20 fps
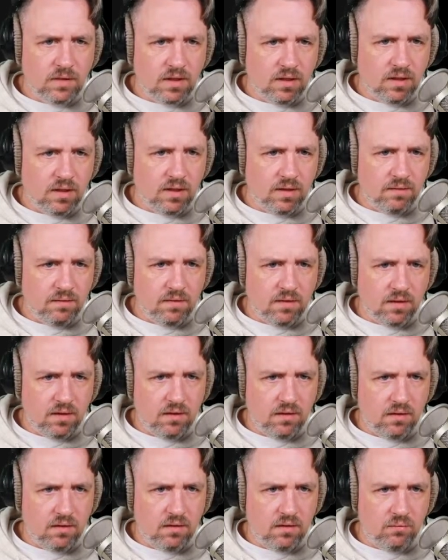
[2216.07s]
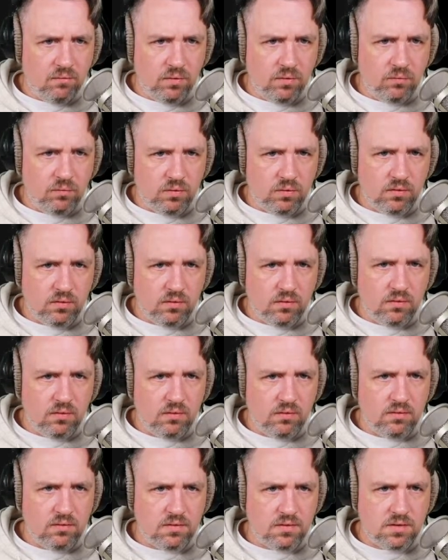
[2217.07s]
And then we will
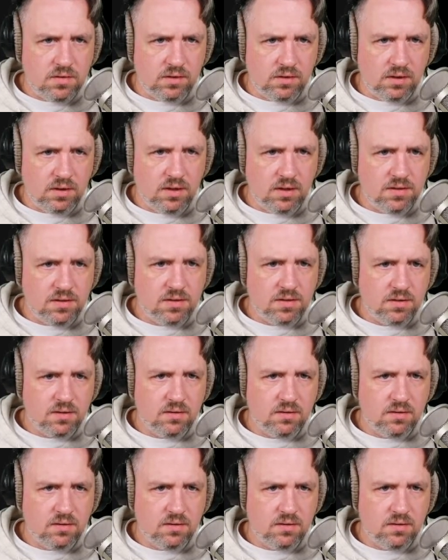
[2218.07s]
delete